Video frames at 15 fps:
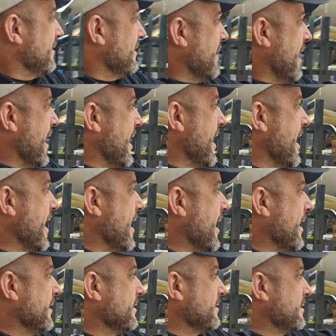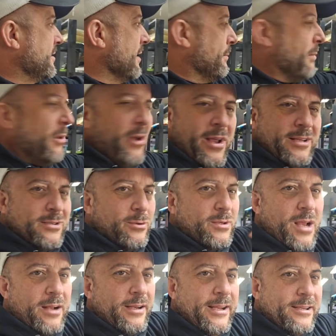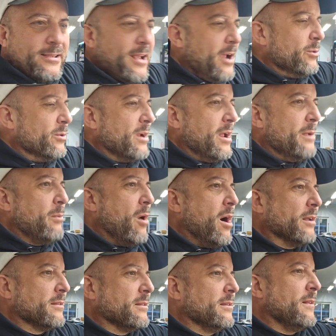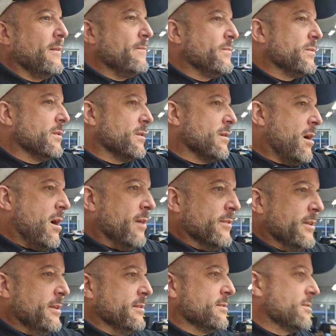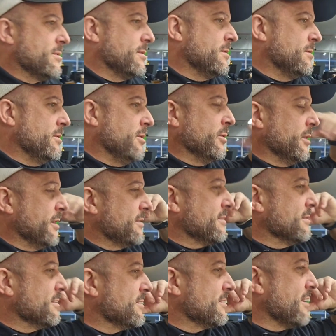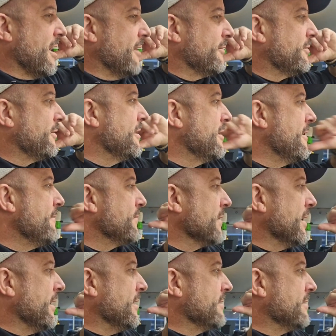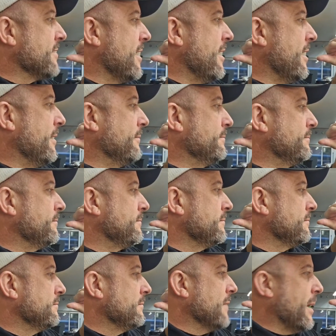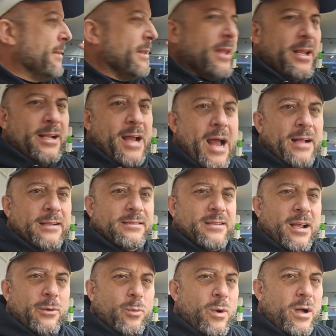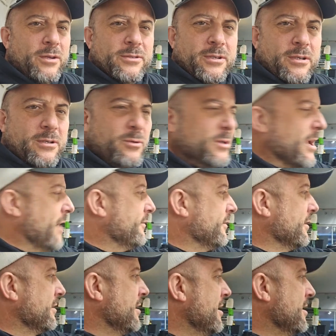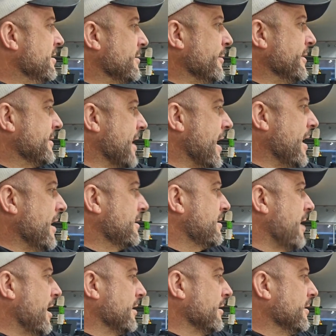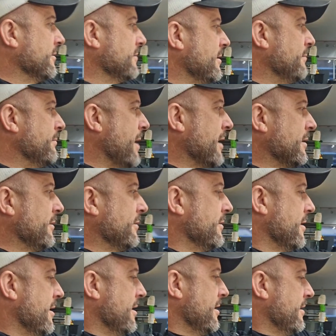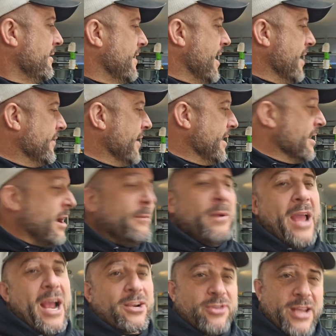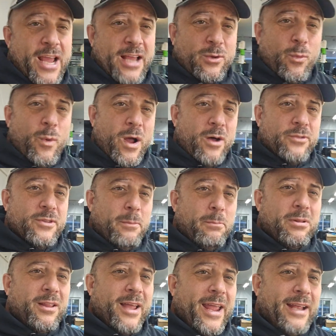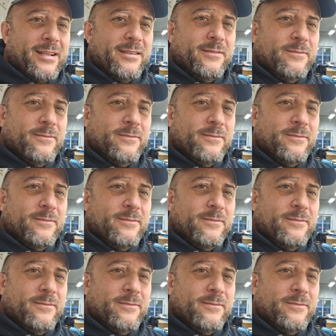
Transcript: I had the place that was on the east side when I bought all these units and stuff. Is they had an on-site welder, whatever. So they got a cutter, metal, and they actually had to weld the plate